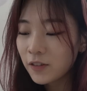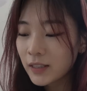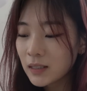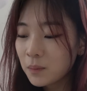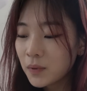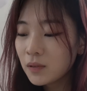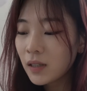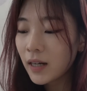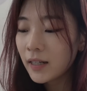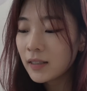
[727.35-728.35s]
For example,
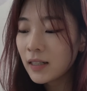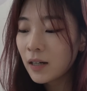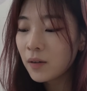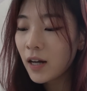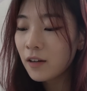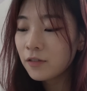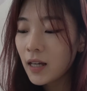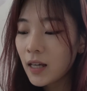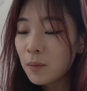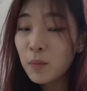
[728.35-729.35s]
I now have
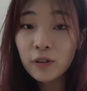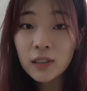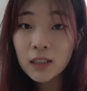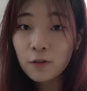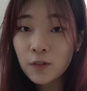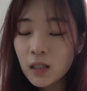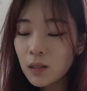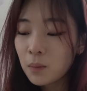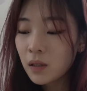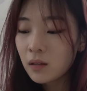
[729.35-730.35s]
a mirror selfie in
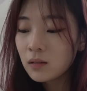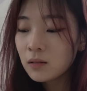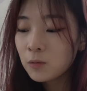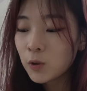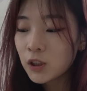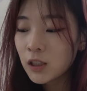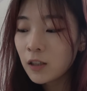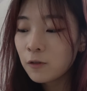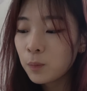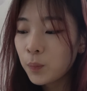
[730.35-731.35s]
the middle, which kind
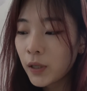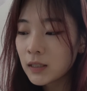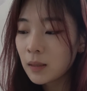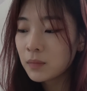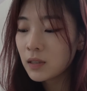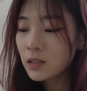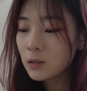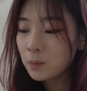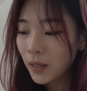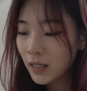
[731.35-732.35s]
of breaks up the
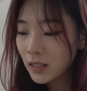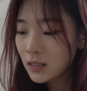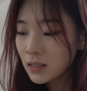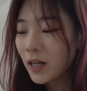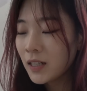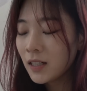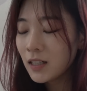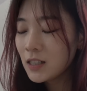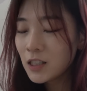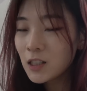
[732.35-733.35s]
space, and
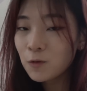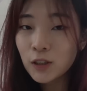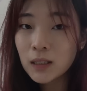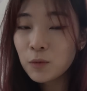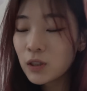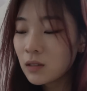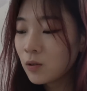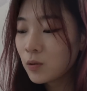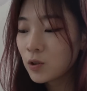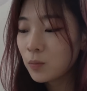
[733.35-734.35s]
it just for some reason
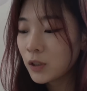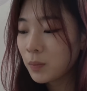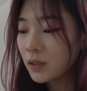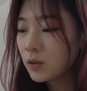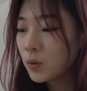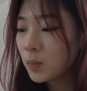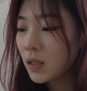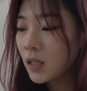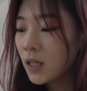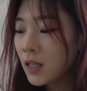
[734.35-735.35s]
looks so much better to me.